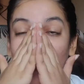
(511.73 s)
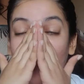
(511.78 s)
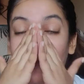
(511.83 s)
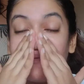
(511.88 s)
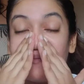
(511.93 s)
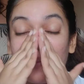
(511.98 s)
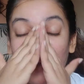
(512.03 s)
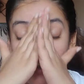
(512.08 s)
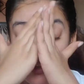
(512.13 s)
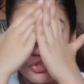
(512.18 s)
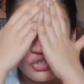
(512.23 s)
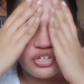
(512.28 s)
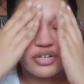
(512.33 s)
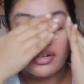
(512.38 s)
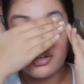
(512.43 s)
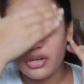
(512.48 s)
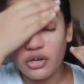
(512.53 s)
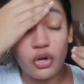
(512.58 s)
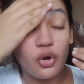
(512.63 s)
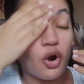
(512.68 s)
I have mentioned
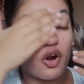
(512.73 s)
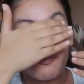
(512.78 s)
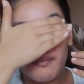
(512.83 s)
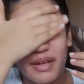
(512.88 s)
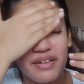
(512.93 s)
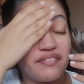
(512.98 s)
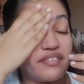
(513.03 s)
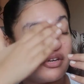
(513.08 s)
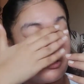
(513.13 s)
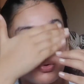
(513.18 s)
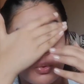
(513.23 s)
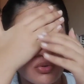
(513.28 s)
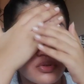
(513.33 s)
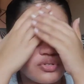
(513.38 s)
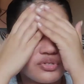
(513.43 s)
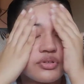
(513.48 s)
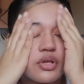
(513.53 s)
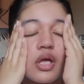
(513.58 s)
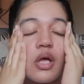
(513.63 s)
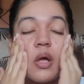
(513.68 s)
it in a lot of my
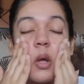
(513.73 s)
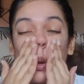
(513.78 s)
videos,